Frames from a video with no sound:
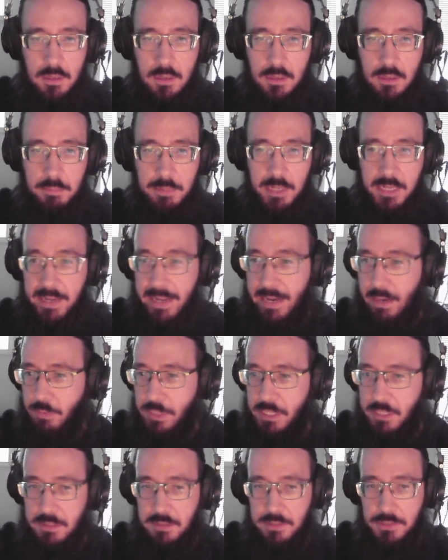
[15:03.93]
But now
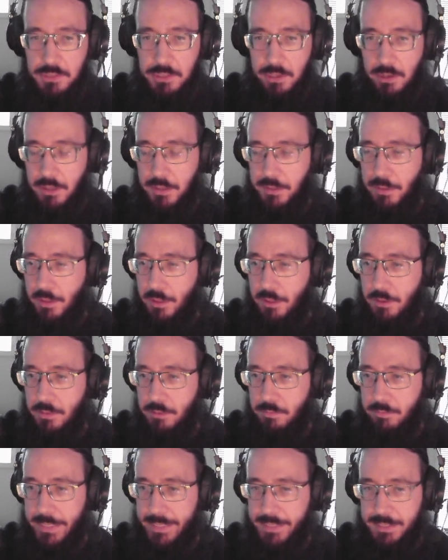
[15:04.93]
we can start on the
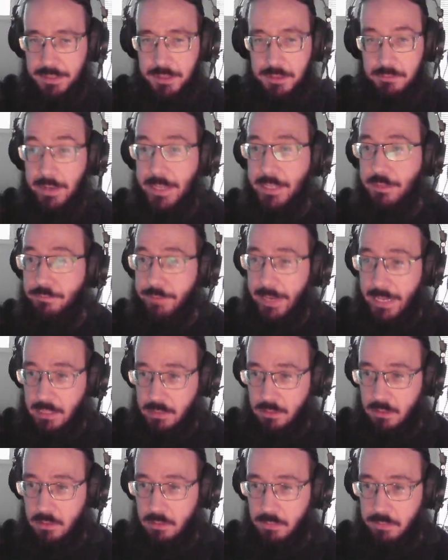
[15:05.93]
third rite. The Rite of
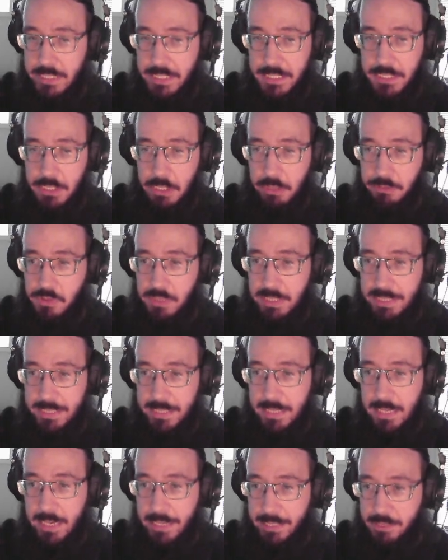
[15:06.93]
Valor, we need to go slay
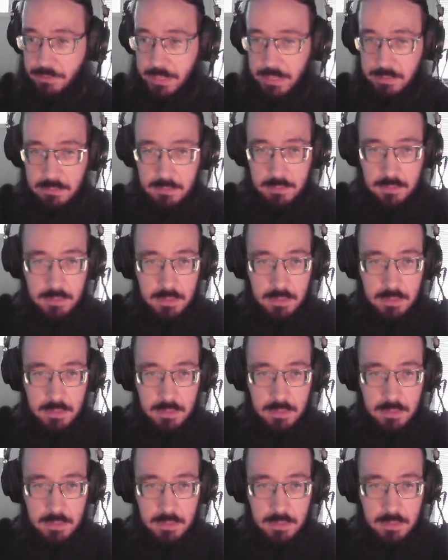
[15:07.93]
a Hydra.